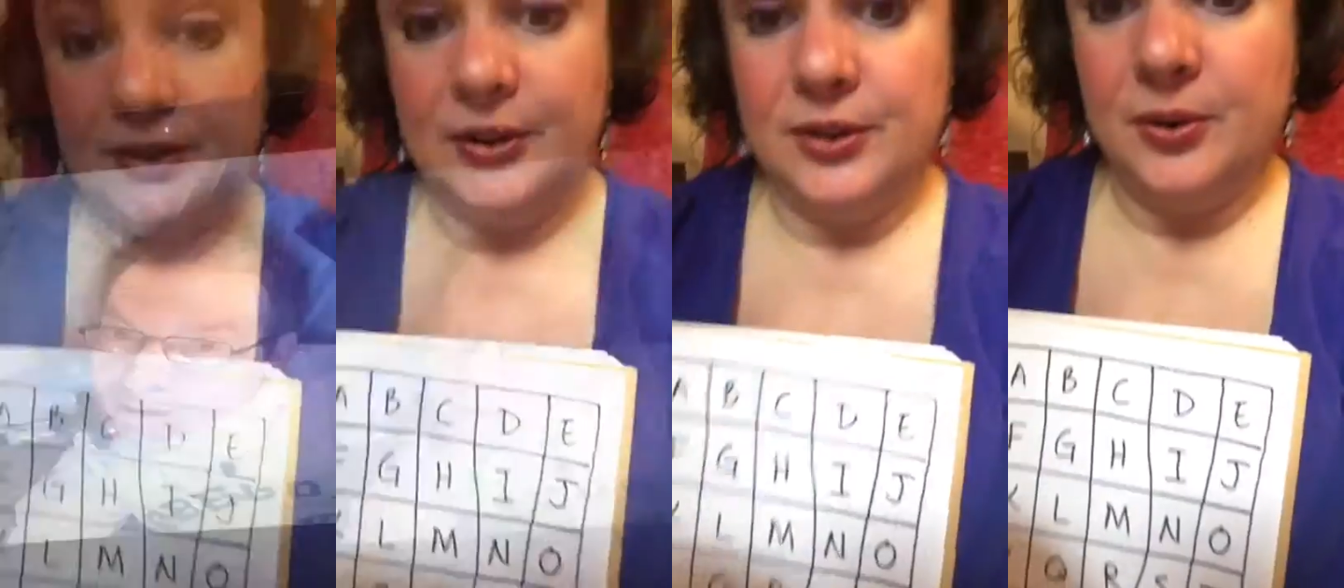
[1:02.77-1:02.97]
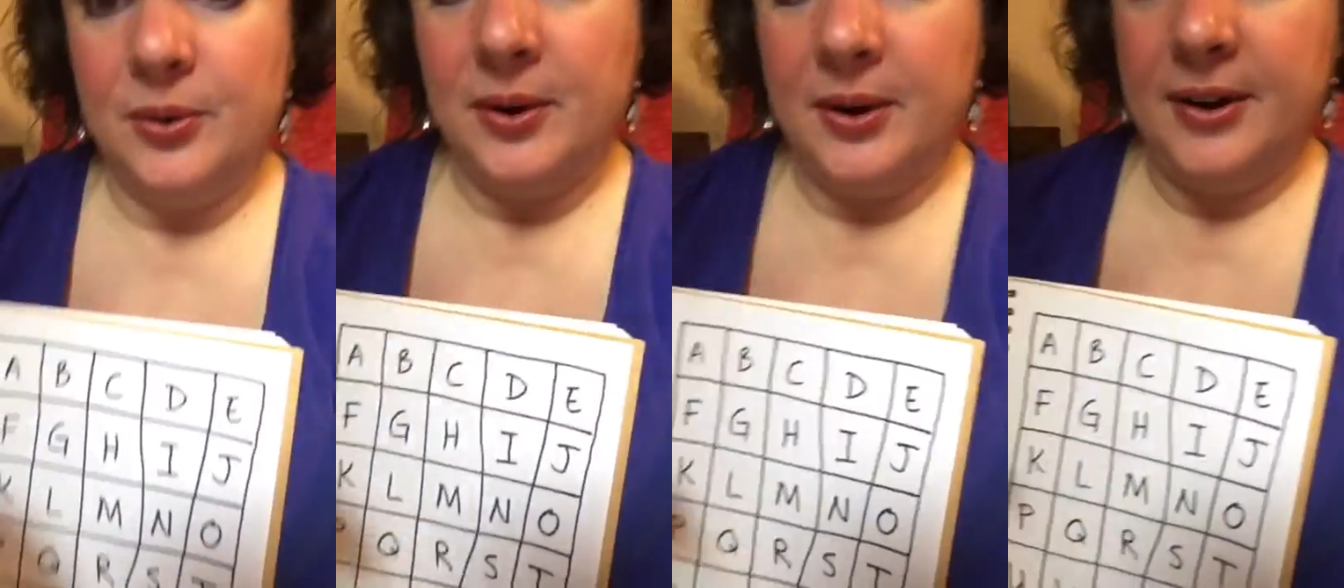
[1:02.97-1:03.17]

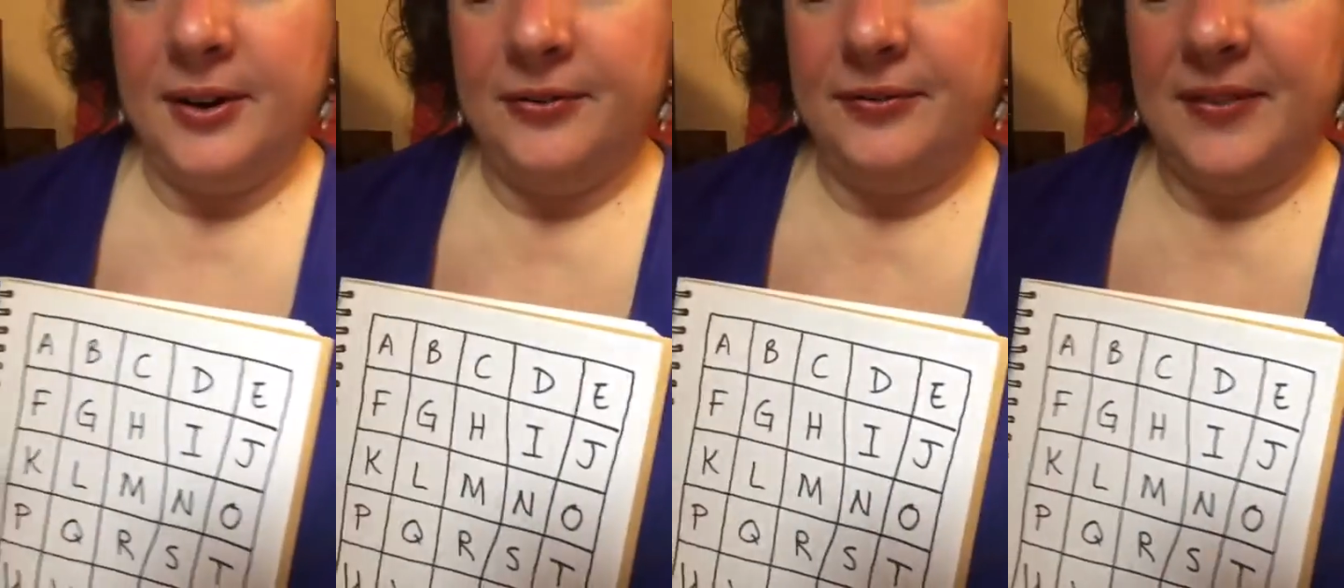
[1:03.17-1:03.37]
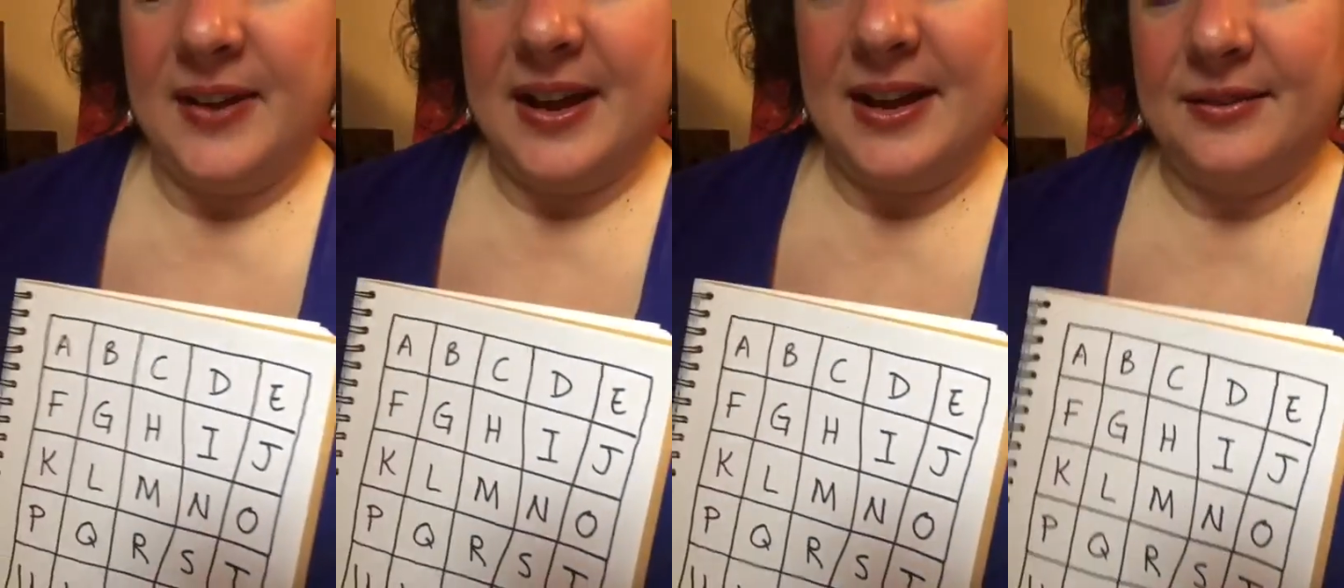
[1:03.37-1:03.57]
your
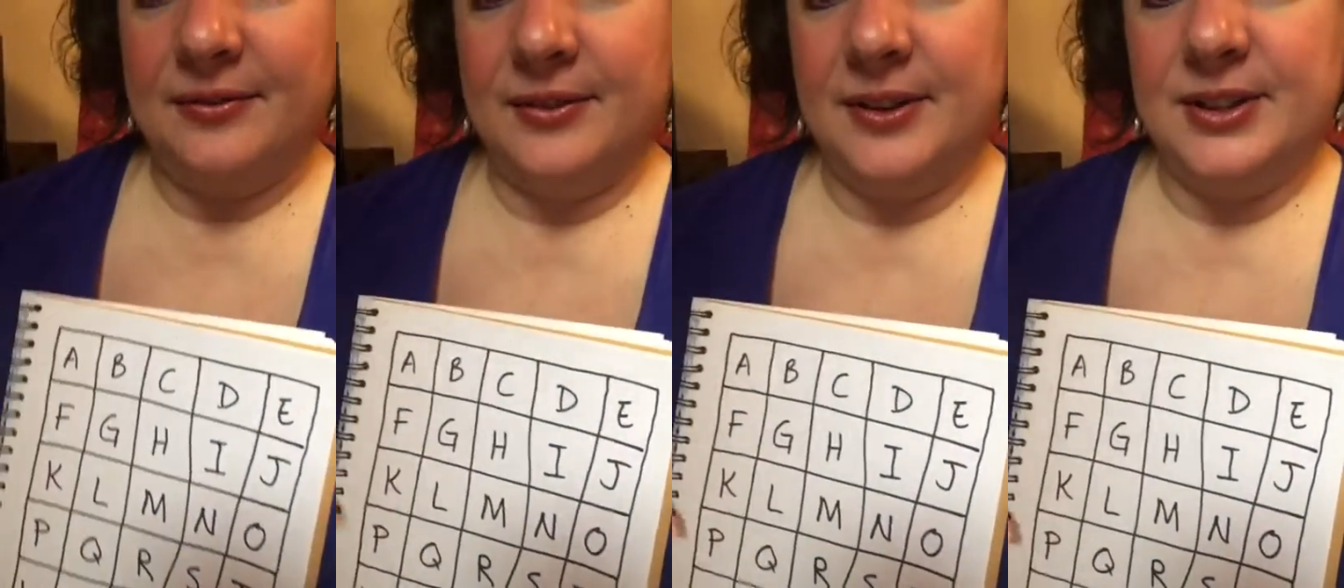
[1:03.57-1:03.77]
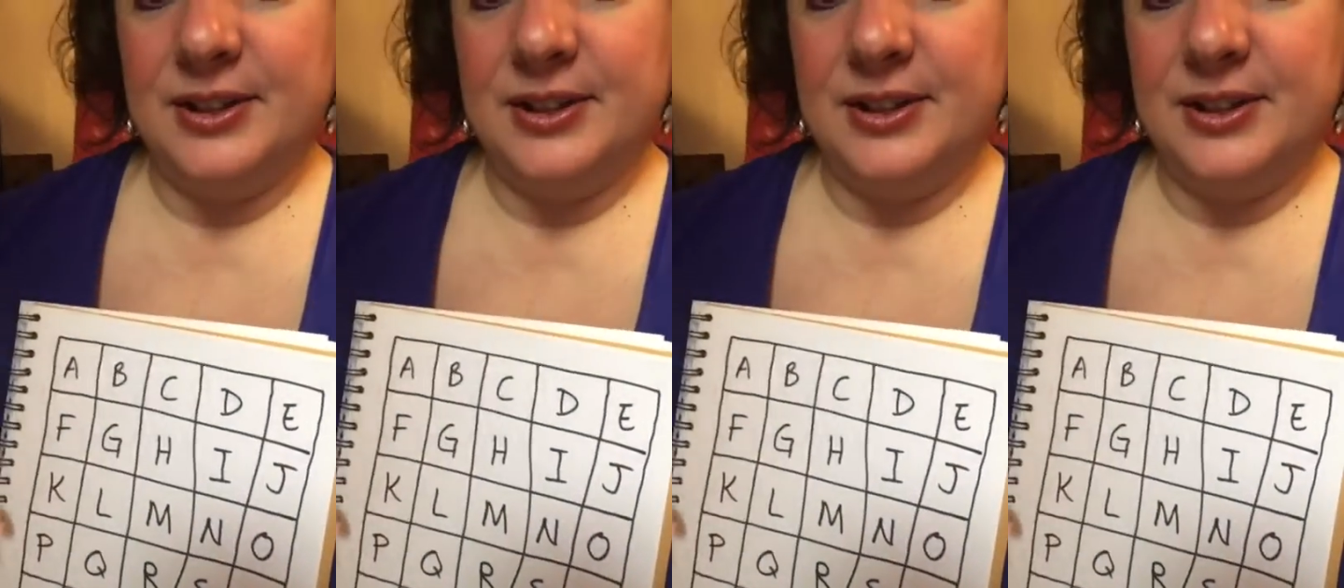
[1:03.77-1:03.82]
favorite